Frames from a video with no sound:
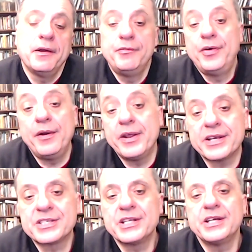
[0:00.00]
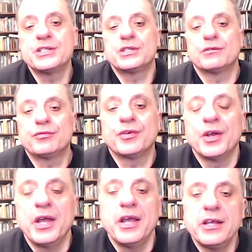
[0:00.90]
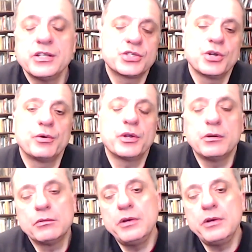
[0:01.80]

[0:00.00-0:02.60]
very extensive historical